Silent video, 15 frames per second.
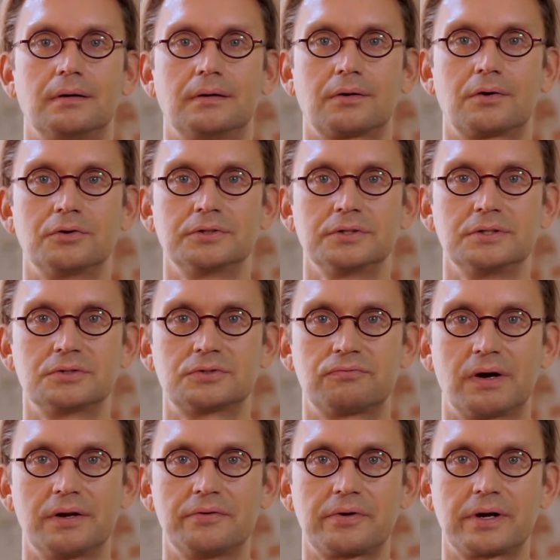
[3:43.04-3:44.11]
continuous
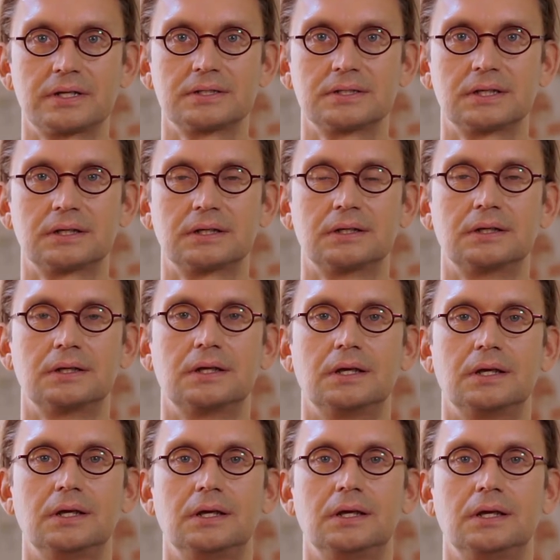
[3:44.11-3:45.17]
fundraising
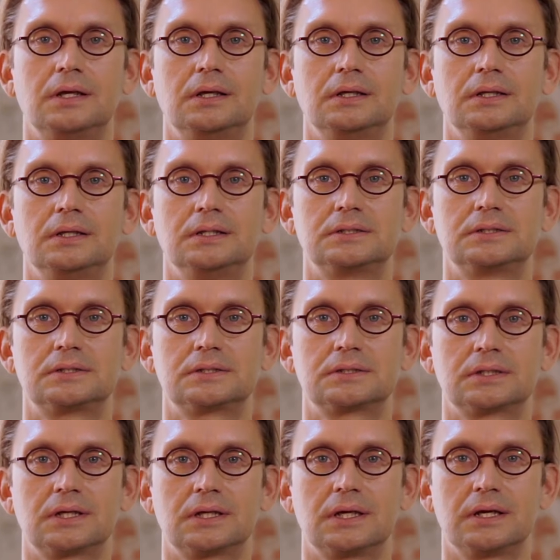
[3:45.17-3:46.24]
is
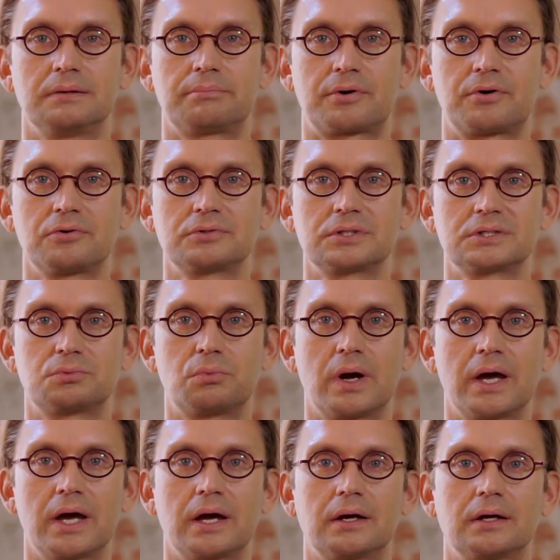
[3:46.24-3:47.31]
a process
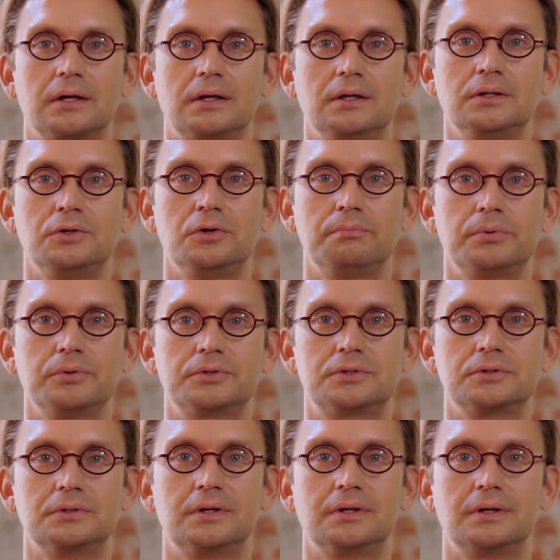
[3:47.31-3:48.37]
where you
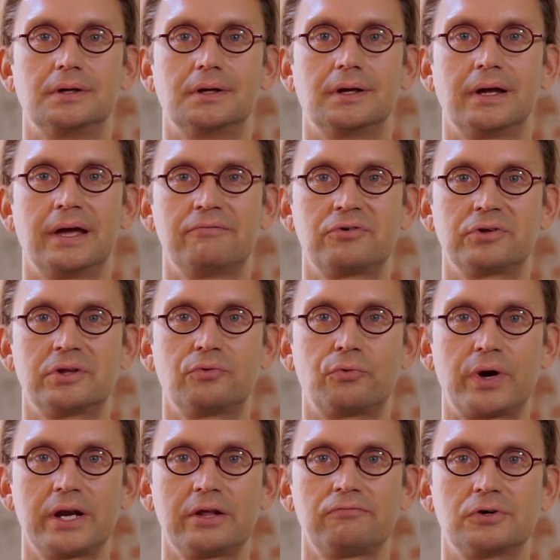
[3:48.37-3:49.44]
put everything
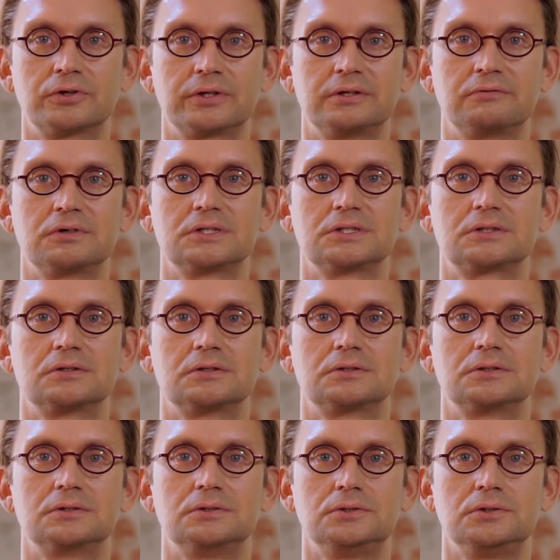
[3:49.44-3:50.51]
ready for the
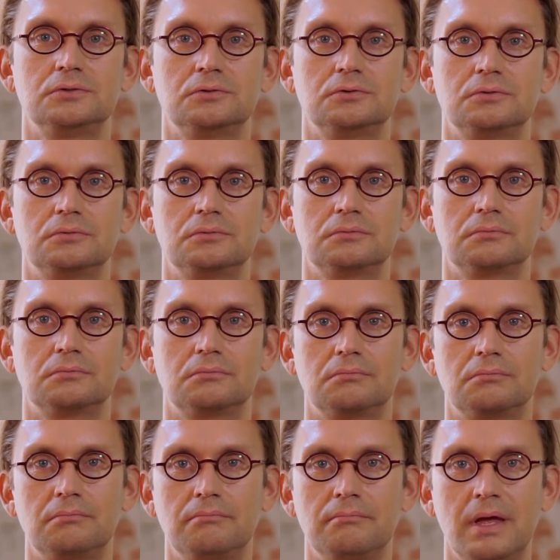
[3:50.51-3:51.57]
investors. You
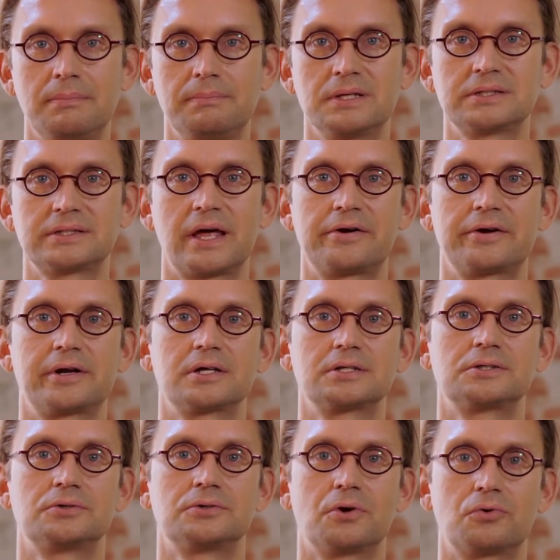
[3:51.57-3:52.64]
maybe standardize
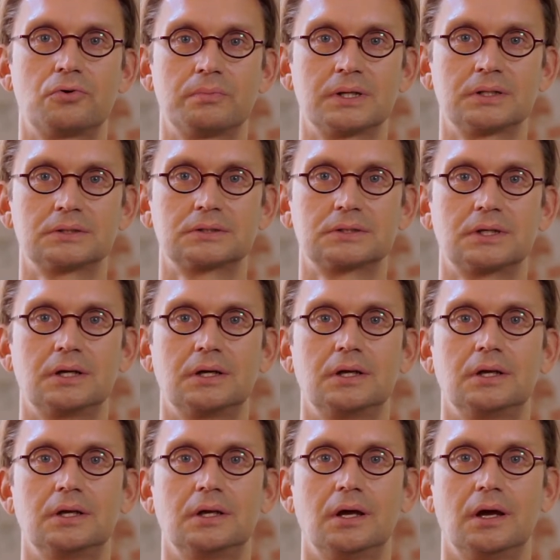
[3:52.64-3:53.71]
your documents,
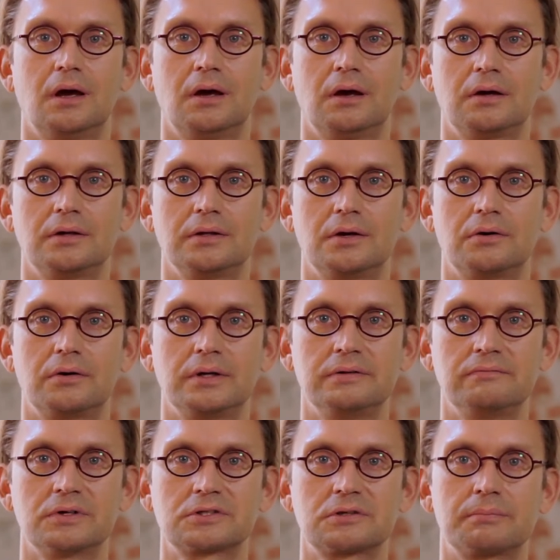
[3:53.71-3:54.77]
your
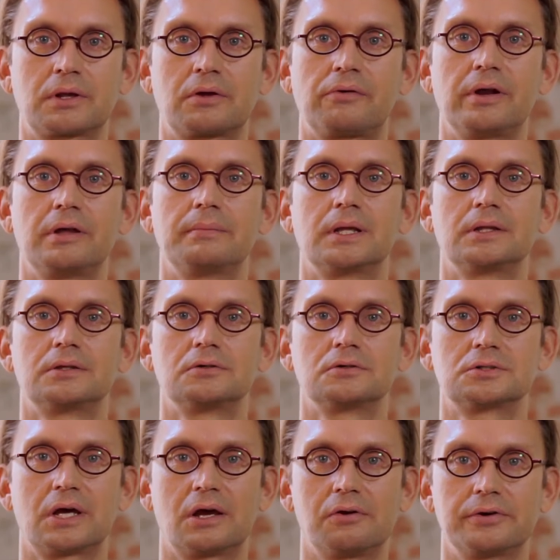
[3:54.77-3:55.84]
investment agreement, your
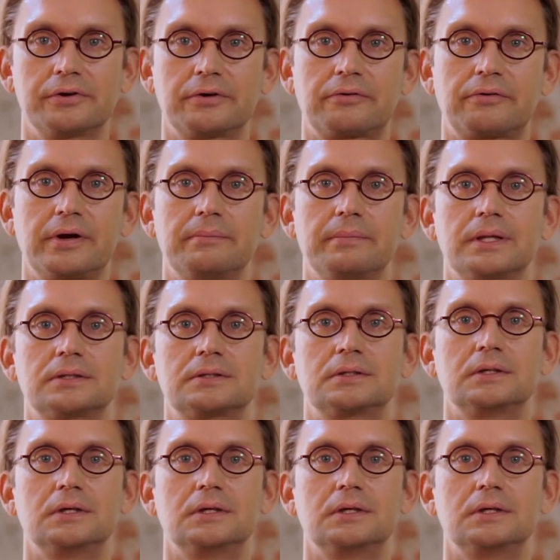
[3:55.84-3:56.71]
shareholder agreement.